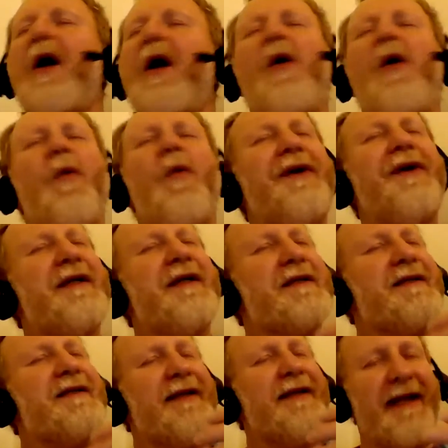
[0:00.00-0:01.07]
what
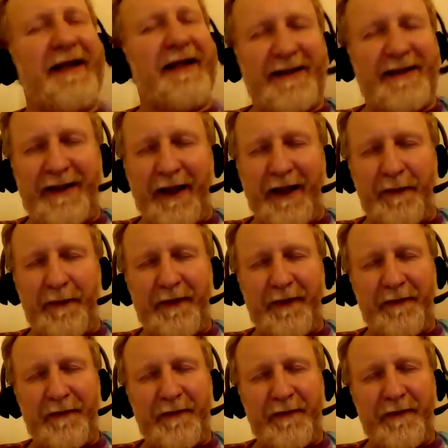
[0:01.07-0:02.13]
is the next step
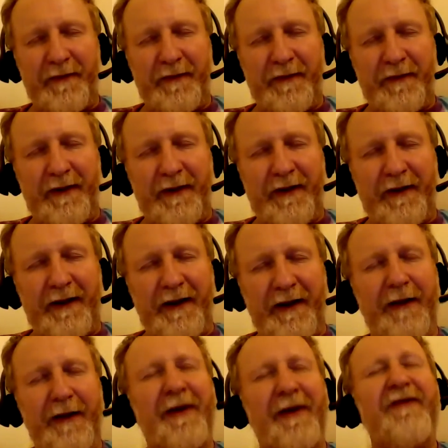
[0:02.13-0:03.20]

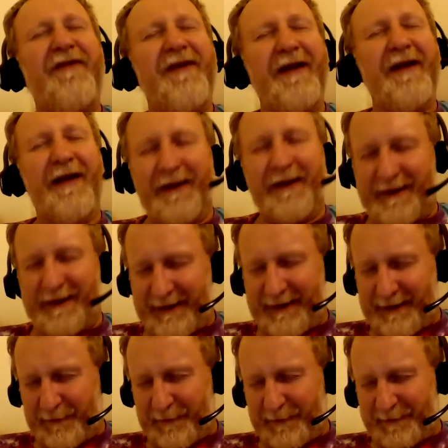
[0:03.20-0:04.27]
in my feelings